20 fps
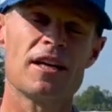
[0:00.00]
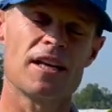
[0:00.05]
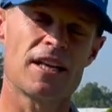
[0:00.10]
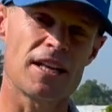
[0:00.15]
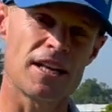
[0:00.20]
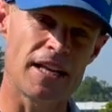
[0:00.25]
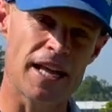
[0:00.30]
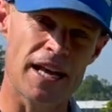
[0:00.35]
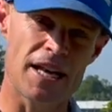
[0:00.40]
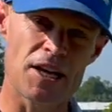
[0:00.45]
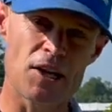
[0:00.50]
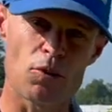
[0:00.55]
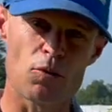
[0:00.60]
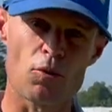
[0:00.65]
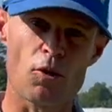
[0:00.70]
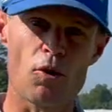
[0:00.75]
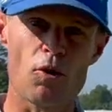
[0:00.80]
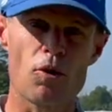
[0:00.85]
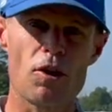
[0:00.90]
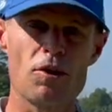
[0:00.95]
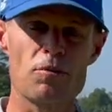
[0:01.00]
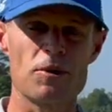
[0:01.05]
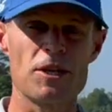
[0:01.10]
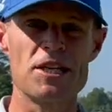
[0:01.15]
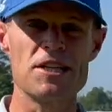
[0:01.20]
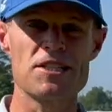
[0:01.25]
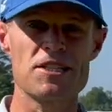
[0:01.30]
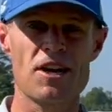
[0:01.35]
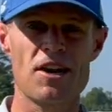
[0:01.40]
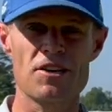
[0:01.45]
letting it roll and
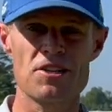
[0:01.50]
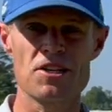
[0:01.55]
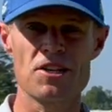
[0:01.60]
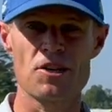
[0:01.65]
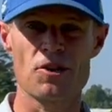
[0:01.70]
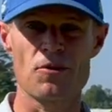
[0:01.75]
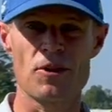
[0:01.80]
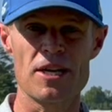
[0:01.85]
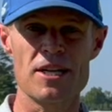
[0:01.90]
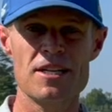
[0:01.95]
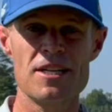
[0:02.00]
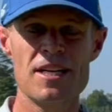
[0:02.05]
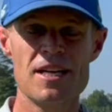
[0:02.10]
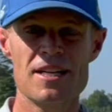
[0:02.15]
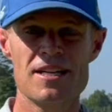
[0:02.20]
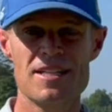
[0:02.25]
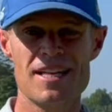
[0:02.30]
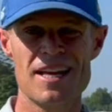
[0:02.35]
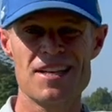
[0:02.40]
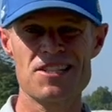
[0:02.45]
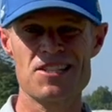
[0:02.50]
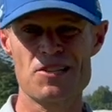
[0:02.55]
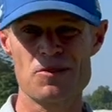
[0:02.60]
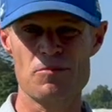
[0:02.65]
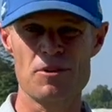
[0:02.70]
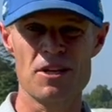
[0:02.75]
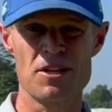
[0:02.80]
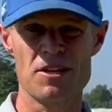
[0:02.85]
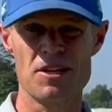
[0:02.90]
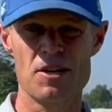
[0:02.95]
release onto the green tends to
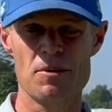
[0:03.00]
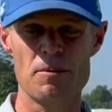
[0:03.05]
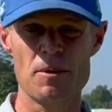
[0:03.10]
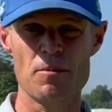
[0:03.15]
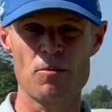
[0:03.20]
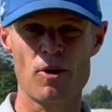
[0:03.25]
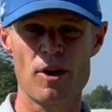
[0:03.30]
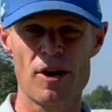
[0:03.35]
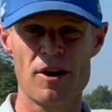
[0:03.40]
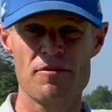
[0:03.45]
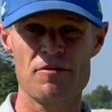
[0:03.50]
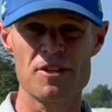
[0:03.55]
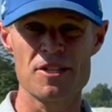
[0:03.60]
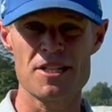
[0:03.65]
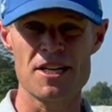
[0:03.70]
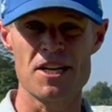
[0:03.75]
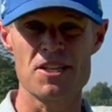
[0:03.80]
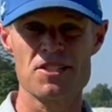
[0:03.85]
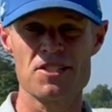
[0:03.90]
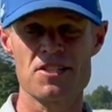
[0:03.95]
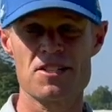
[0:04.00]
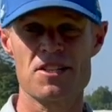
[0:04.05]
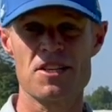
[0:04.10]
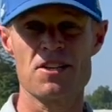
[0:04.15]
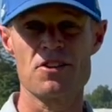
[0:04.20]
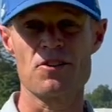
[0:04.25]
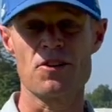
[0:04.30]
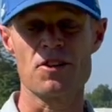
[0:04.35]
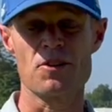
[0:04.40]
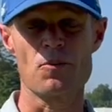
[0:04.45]
be a little bit more advantageous than
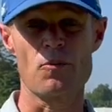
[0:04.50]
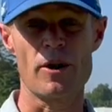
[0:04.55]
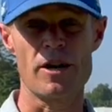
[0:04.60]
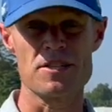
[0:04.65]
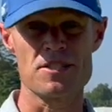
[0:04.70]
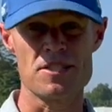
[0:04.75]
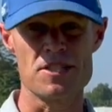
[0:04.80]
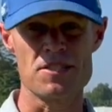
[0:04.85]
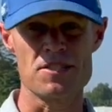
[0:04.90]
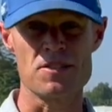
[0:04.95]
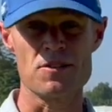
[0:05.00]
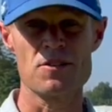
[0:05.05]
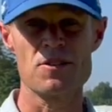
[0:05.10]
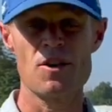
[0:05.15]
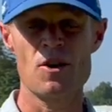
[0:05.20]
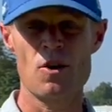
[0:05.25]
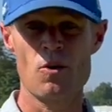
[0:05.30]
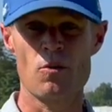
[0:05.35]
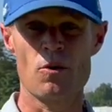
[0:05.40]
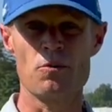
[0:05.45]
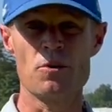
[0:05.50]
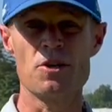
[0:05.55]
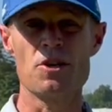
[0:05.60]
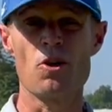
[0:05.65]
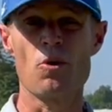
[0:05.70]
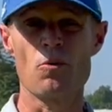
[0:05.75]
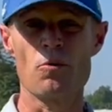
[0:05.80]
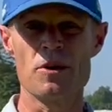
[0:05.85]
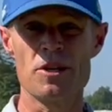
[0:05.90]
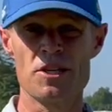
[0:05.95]
during the wet season when we
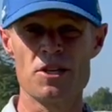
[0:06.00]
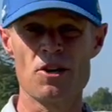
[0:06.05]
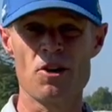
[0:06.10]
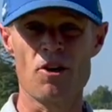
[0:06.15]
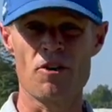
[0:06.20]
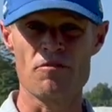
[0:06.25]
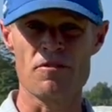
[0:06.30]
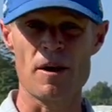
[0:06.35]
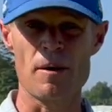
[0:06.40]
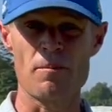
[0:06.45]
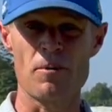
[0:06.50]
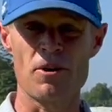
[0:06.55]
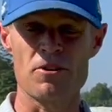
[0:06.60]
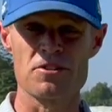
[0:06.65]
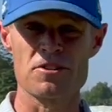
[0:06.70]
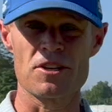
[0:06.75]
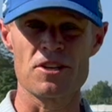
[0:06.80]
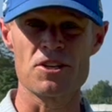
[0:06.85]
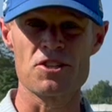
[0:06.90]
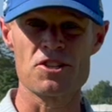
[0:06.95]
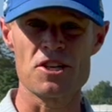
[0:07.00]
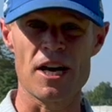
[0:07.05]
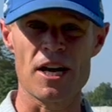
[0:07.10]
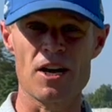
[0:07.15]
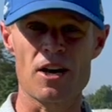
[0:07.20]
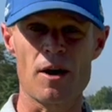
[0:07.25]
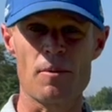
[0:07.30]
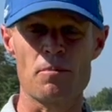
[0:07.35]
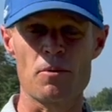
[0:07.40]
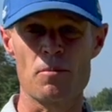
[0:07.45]
don't really know if that ball is going to check
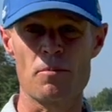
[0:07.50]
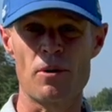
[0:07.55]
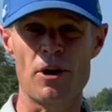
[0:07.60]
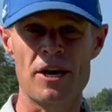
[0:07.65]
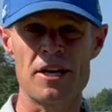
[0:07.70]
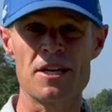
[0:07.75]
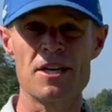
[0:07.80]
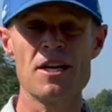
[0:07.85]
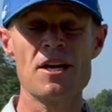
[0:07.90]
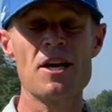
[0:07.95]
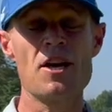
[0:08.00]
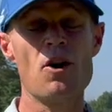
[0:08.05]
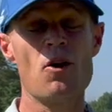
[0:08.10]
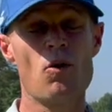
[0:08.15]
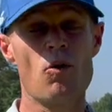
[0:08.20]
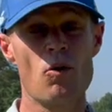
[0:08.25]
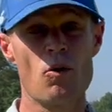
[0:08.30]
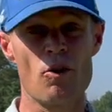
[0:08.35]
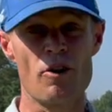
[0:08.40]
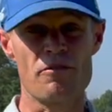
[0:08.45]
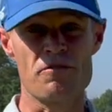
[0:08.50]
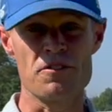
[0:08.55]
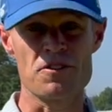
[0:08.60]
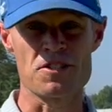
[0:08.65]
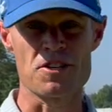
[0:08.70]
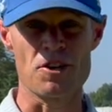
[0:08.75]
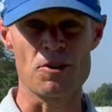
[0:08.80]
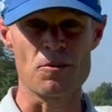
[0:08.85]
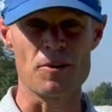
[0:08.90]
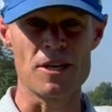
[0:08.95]
up or bite or if it's
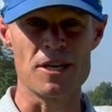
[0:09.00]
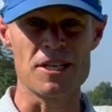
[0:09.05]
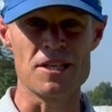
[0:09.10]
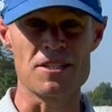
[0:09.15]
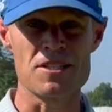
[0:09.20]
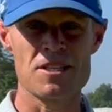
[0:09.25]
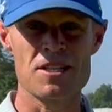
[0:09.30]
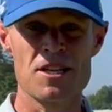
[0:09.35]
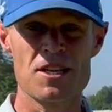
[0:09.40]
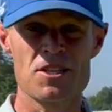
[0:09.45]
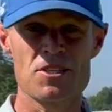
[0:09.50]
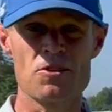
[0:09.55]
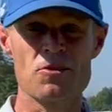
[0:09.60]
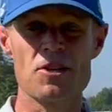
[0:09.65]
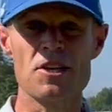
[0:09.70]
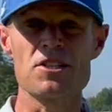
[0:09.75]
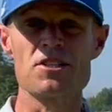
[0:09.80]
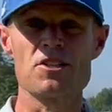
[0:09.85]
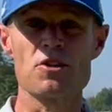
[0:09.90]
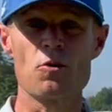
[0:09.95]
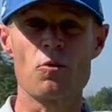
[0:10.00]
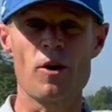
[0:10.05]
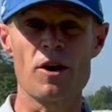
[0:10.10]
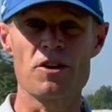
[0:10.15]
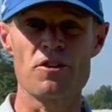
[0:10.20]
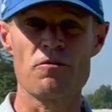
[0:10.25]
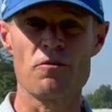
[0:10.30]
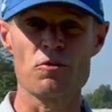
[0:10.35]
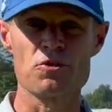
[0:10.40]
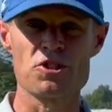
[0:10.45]
going to release. So this is a
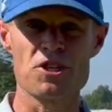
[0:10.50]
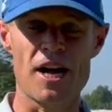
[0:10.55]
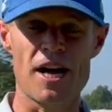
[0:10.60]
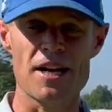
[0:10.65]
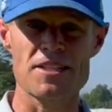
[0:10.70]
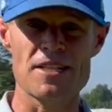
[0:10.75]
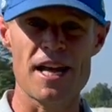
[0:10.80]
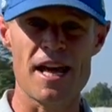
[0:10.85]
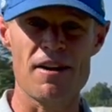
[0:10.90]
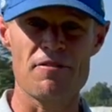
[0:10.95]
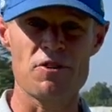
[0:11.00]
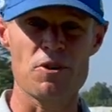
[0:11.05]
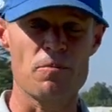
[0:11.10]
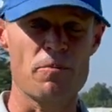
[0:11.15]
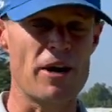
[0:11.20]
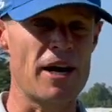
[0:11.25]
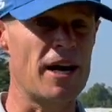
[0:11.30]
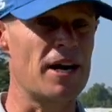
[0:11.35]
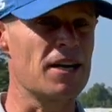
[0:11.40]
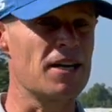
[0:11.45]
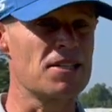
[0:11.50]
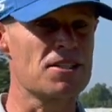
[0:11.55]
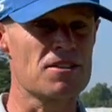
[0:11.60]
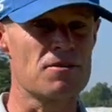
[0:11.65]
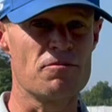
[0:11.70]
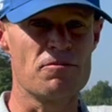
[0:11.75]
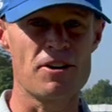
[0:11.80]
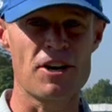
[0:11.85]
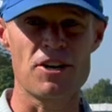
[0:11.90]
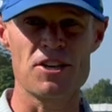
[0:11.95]
wonderful shot to have in your bag. It's a
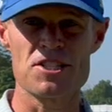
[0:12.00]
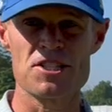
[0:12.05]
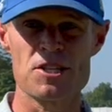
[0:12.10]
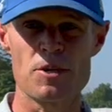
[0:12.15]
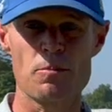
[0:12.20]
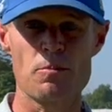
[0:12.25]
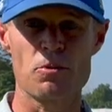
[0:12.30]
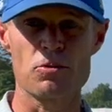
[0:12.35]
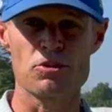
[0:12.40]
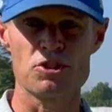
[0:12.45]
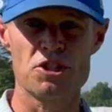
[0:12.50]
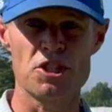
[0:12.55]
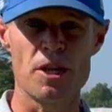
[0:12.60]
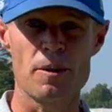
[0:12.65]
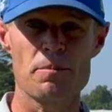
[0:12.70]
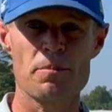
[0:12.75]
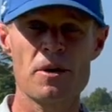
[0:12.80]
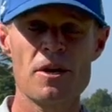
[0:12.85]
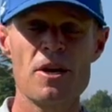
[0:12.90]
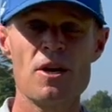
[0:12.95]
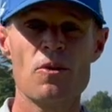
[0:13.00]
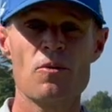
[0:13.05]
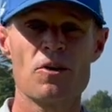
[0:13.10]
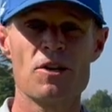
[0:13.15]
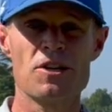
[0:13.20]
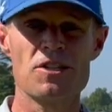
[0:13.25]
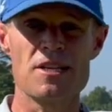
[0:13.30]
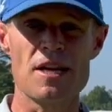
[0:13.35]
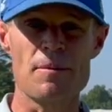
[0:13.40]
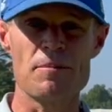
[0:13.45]
very simple chip. We're
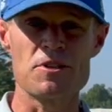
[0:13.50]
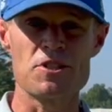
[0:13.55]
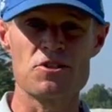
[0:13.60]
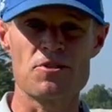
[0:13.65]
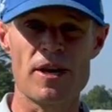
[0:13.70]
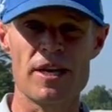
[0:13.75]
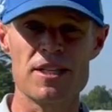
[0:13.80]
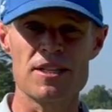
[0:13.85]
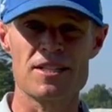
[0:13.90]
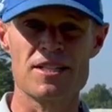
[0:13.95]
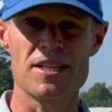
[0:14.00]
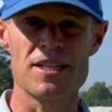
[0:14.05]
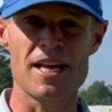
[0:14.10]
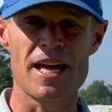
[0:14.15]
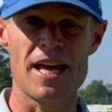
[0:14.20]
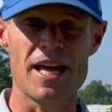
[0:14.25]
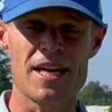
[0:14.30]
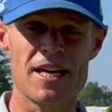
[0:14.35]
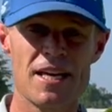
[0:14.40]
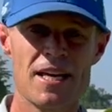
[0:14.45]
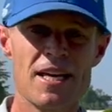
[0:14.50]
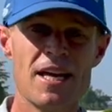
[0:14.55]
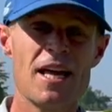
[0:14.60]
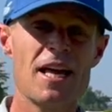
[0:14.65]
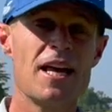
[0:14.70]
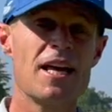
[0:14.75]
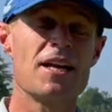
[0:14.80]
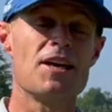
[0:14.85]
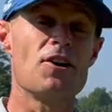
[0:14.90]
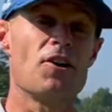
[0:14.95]
going to demonstrate it today
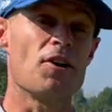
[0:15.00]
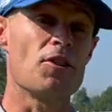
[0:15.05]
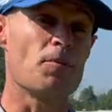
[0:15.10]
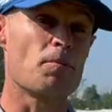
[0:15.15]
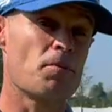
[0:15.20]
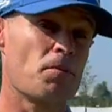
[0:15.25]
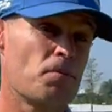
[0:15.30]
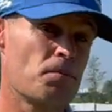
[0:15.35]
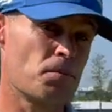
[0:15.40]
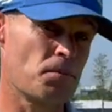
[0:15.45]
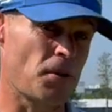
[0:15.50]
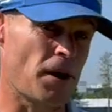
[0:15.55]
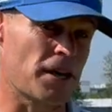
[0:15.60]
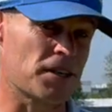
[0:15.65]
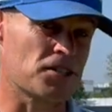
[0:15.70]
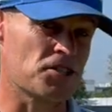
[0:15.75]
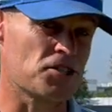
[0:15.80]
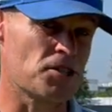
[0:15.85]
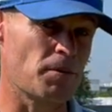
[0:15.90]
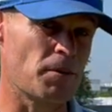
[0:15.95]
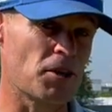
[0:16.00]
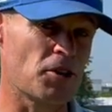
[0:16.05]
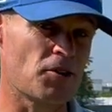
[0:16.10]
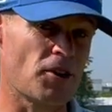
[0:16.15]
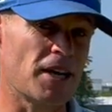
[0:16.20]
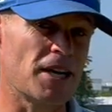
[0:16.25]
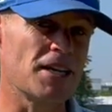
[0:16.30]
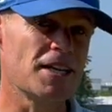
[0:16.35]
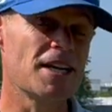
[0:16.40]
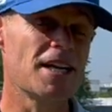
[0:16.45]
here on the practice chipping
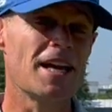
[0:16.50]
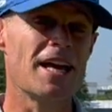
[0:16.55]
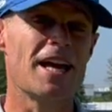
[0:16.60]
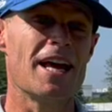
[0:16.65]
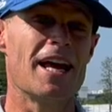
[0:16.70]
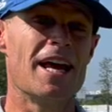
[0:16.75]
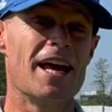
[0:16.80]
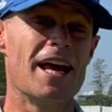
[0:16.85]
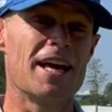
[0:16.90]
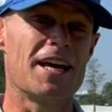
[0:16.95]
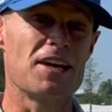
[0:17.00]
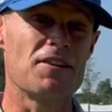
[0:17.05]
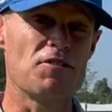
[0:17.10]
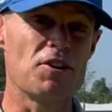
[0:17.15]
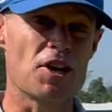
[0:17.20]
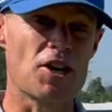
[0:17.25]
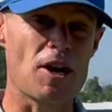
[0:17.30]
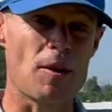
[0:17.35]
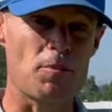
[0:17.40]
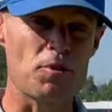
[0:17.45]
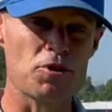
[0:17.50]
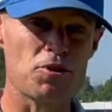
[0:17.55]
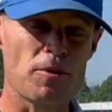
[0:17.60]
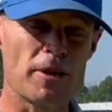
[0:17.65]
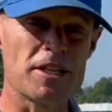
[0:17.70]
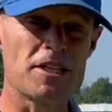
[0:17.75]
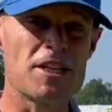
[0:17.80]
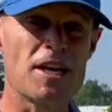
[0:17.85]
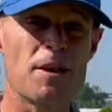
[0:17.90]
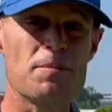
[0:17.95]
green and give you a couple swing
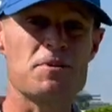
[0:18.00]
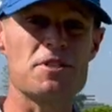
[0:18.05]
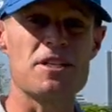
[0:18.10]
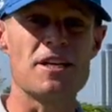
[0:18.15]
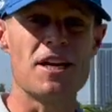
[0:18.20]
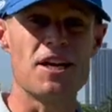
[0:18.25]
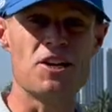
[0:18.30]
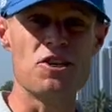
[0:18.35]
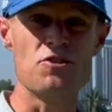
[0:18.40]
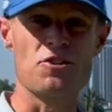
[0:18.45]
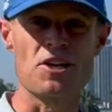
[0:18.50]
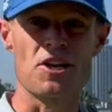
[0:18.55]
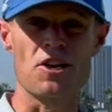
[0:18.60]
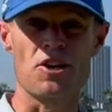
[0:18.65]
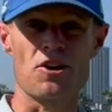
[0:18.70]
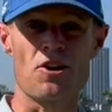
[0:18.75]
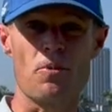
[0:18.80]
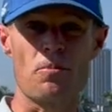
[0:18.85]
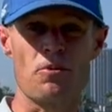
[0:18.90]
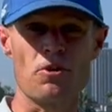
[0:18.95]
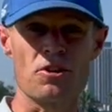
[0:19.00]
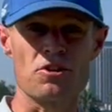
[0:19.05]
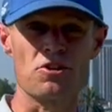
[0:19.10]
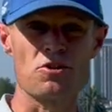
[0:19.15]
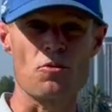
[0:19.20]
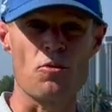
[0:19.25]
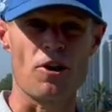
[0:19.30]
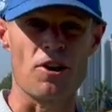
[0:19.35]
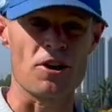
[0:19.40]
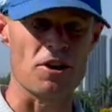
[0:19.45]
tips and you can go put it to
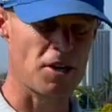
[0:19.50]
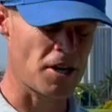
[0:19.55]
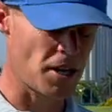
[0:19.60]
work.